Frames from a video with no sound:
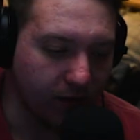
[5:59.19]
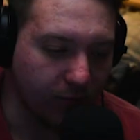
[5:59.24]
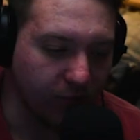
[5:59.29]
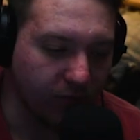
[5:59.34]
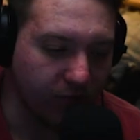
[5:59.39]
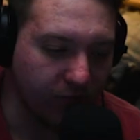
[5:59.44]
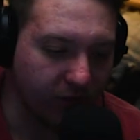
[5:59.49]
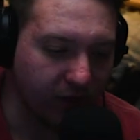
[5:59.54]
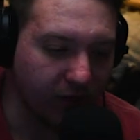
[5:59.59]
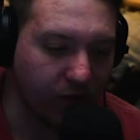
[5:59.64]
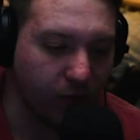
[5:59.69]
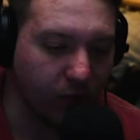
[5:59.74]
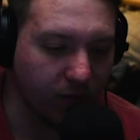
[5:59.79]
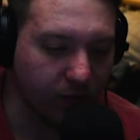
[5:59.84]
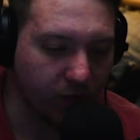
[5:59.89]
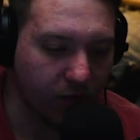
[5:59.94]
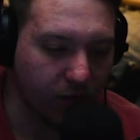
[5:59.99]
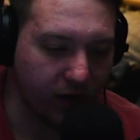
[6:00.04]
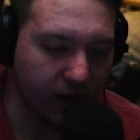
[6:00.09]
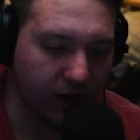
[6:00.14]
We'll find one
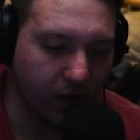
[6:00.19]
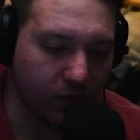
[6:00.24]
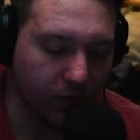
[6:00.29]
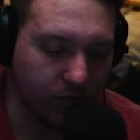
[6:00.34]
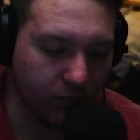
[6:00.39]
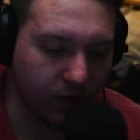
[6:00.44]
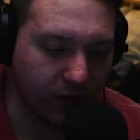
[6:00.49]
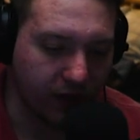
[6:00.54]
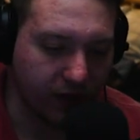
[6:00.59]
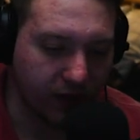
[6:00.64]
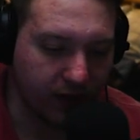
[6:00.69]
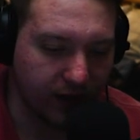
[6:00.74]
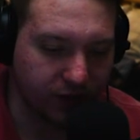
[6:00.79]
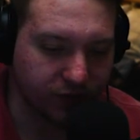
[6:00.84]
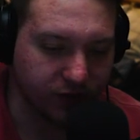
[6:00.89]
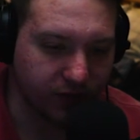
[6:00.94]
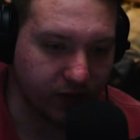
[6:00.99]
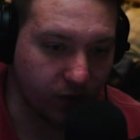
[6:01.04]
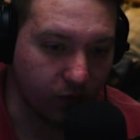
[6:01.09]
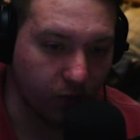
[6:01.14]
more and I'll
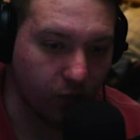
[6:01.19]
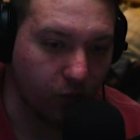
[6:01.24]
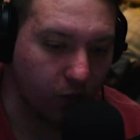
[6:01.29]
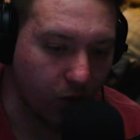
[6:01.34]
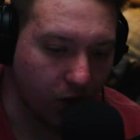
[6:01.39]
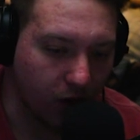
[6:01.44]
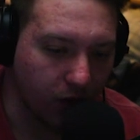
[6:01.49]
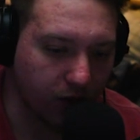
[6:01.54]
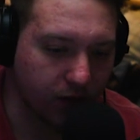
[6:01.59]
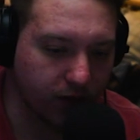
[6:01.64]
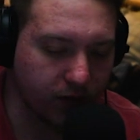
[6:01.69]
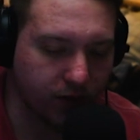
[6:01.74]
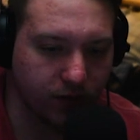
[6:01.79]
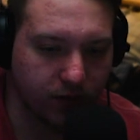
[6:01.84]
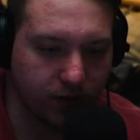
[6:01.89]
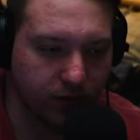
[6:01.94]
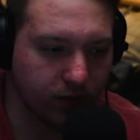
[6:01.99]
actually walk